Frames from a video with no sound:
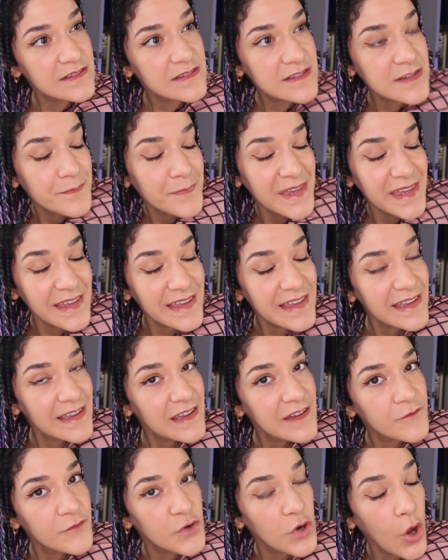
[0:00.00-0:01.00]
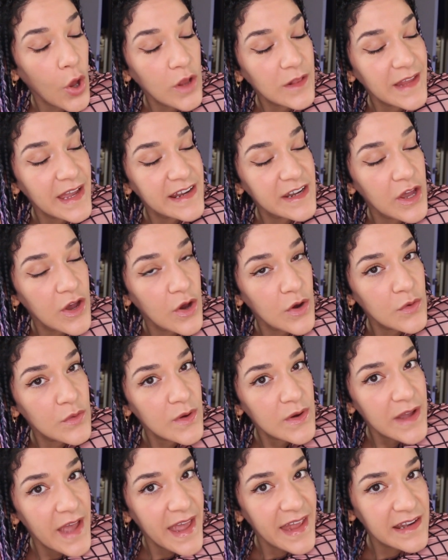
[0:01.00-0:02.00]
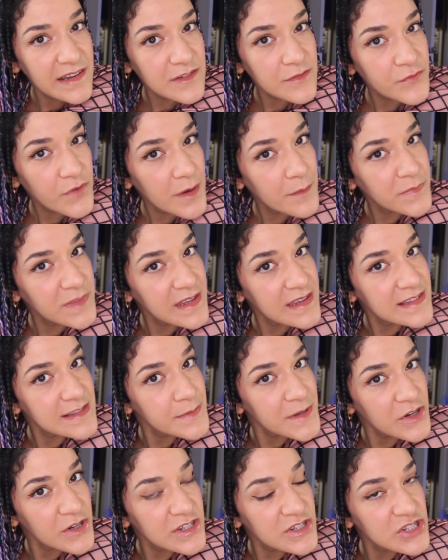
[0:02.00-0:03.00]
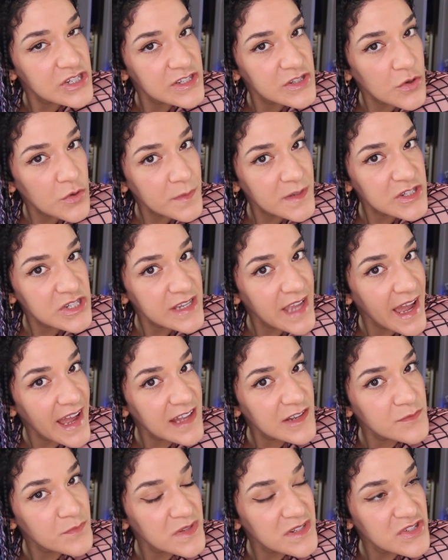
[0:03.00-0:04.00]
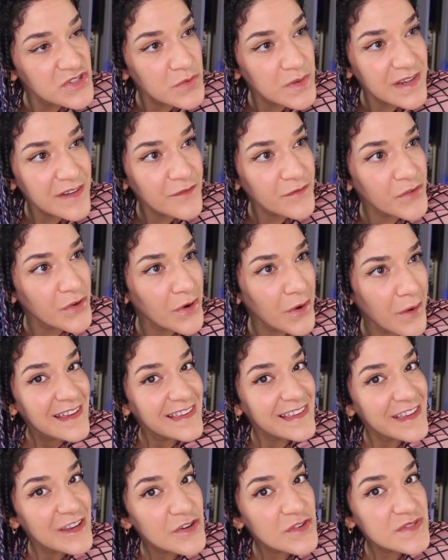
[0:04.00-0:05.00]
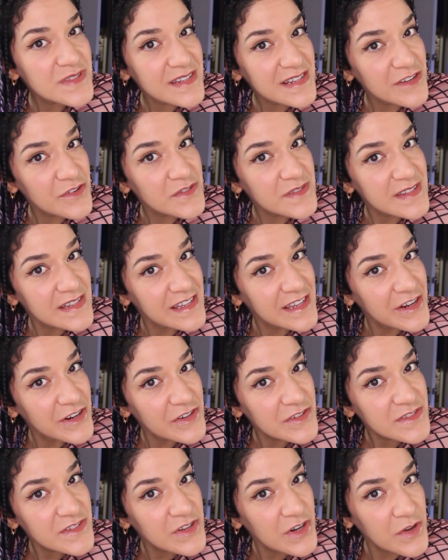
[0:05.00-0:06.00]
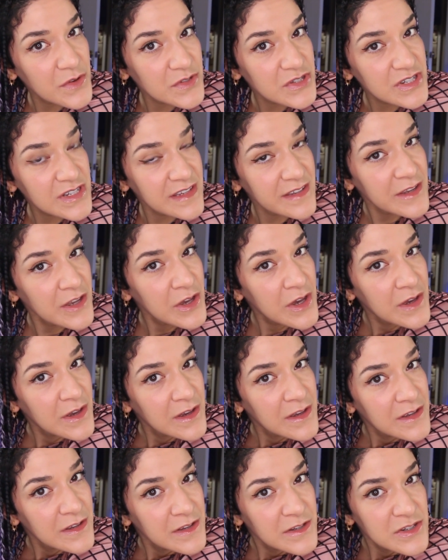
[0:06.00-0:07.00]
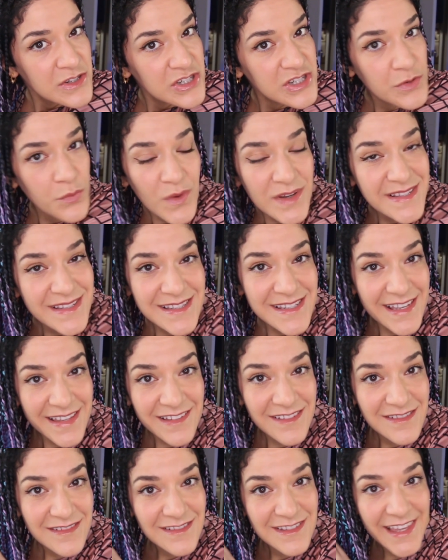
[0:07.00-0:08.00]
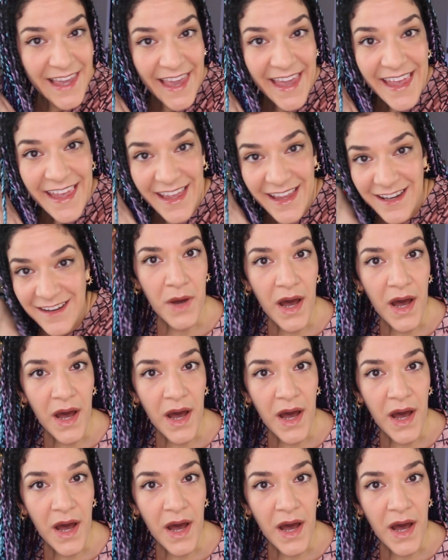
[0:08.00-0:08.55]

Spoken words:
To me, for all I know, and from the experience she told me she had been doing it for years and years and years, she wasn't a kid.